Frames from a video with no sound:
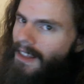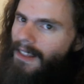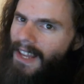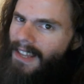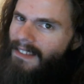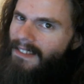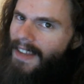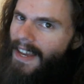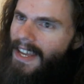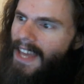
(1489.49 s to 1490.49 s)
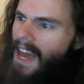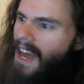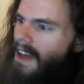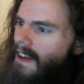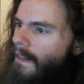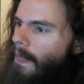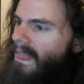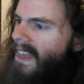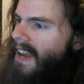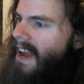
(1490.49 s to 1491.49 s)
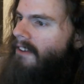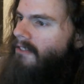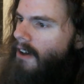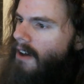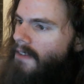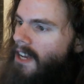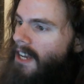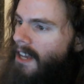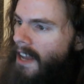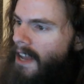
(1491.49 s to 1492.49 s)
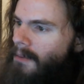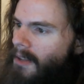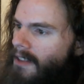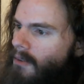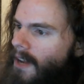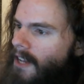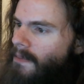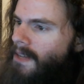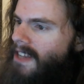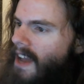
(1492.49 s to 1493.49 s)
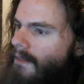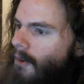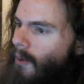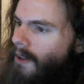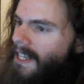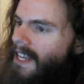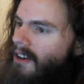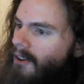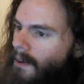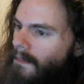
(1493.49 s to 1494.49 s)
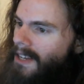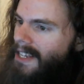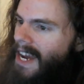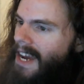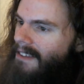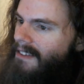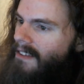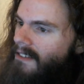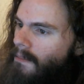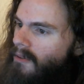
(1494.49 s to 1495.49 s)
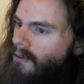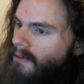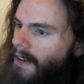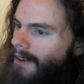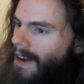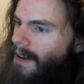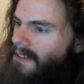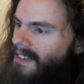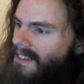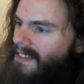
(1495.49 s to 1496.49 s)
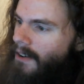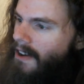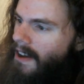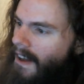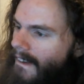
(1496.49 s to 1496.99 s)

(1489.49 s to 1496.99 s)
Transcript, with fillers: like the CIA and Azov, enabling the regiment to have quality equipment, access to proving grounds, etc.